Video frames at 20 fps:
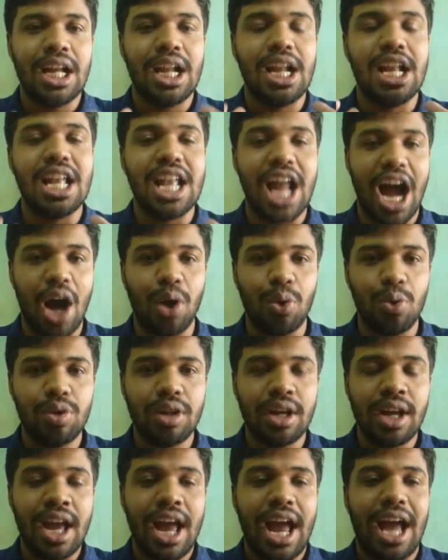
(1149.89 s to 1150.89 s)

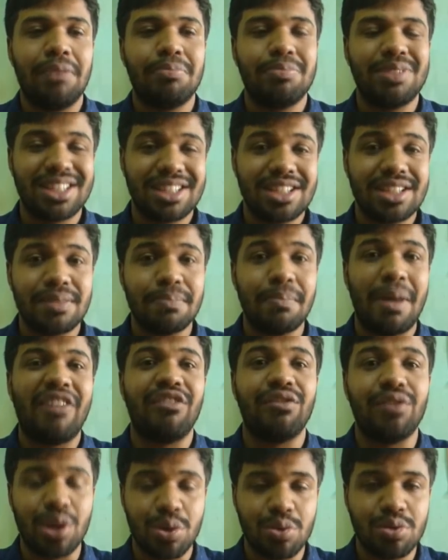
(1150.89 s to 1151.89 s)
loud and present my
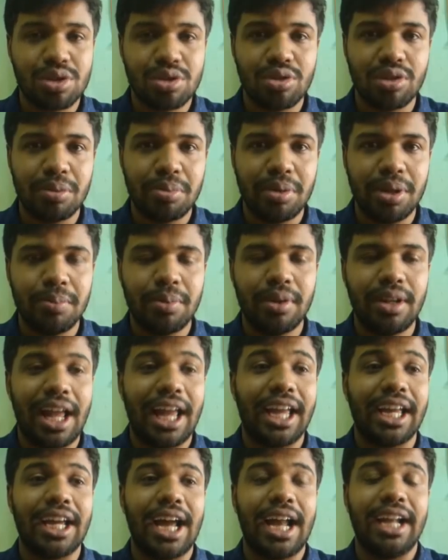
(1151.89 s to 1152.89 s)
views to the people.
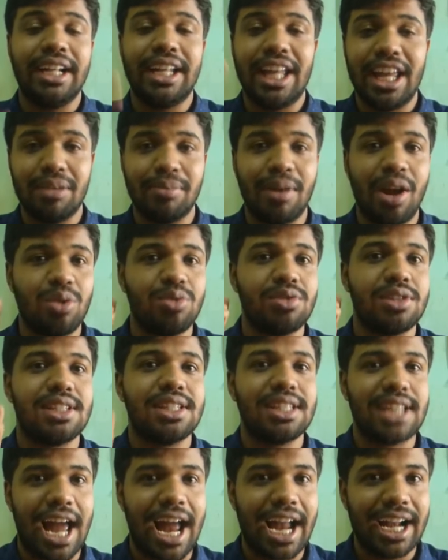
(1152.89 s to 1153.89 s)
I can take my own
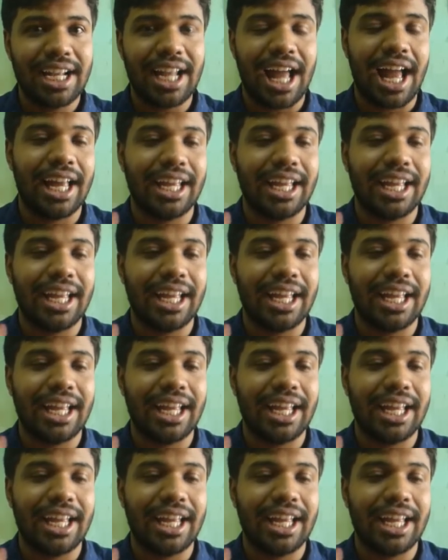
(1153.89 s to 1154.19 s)
stand.